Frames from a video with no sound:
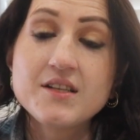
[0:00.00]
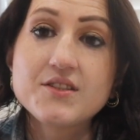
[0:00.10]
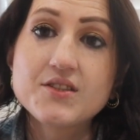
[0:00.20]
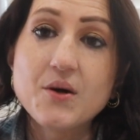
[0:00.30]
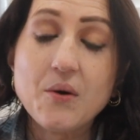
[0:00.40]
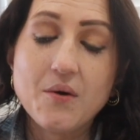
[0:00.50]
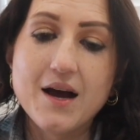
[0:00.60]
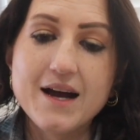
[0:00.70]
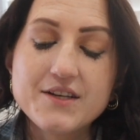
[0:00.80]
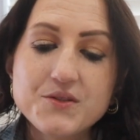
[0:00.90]
So
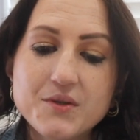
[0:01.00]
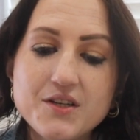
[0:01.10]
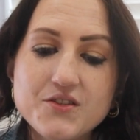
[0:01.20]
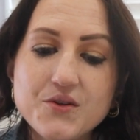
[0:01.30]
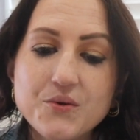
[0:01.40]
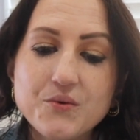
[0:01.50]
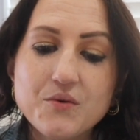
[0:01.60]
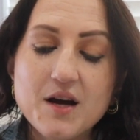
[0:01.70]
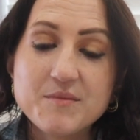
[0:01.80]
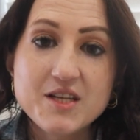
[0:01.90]
I just wanted
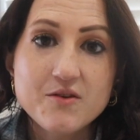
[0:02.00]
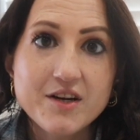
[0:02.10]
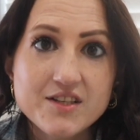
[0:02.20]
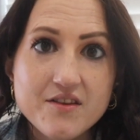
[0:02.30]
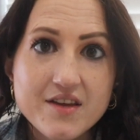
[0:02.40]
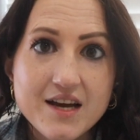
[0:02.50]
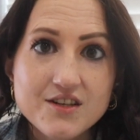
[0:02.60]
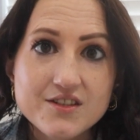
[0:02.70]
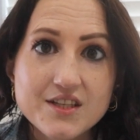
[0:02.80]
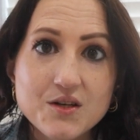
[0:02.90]
to update you guys on that
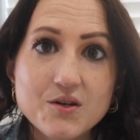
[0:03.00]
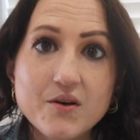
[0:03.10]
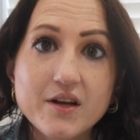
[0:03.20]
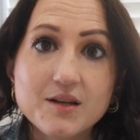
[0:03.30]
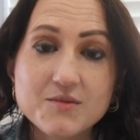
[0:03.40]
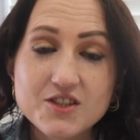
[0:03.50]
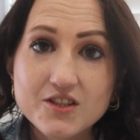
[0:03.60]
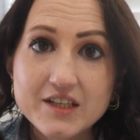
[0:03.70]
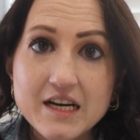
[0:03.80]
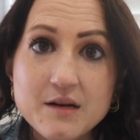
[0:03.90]
and just let you know like I'm
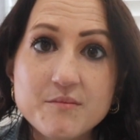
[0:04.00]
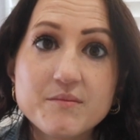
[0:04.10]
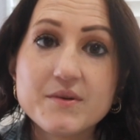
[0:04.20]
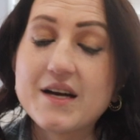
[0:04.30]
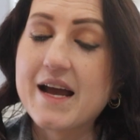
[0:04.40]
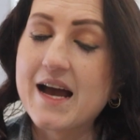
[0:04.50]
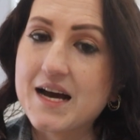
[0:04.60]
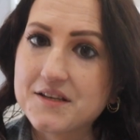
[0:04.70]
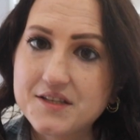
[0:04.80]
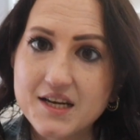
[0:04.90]
sorry but I
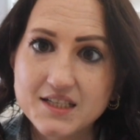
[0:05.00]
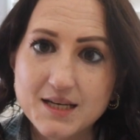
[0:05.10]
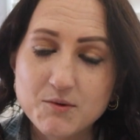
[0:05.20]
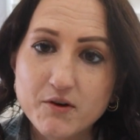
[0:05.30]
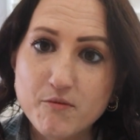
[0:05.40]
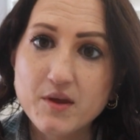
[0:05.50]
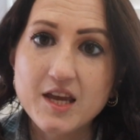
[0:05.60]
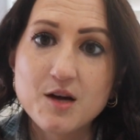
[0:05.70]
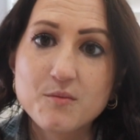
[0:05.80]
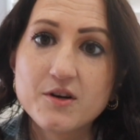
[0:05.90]
had to take time away from the
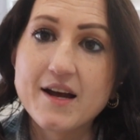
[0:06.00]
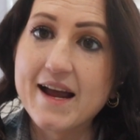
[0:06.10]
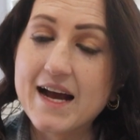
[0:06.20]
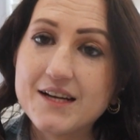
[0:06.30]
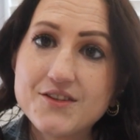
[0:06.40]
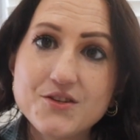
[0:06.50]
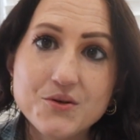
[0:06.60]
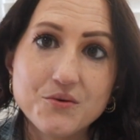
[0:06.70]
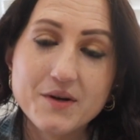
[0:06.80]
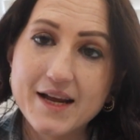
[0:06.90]
camera. I had to
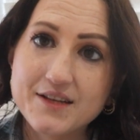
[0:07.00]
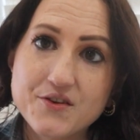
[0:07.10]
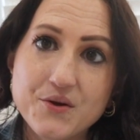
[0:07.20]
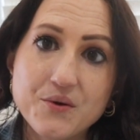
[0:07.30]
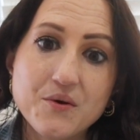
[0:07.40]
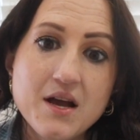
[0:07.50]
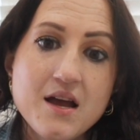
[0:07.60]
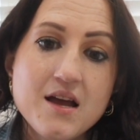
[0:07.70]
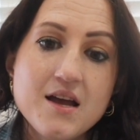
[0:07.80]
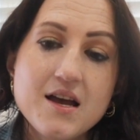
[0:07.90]
do what I had to do
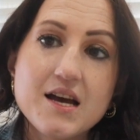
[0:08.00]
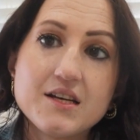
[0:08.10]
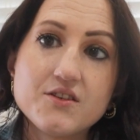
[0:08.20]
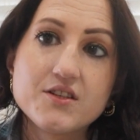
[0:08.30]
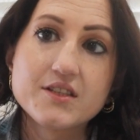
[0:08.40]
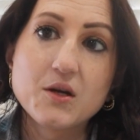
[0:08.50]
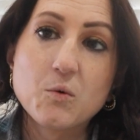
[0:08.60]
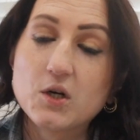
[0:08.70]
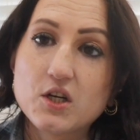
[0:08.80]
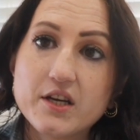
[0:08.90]
and just like
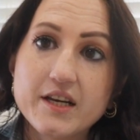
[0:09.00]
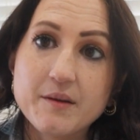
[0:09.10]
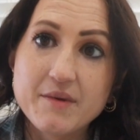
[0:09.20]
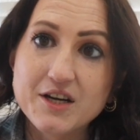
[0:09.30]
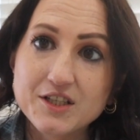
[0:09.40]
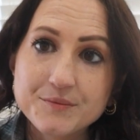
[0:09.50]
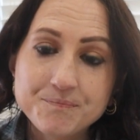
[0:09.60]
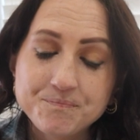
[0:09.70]
work on getting better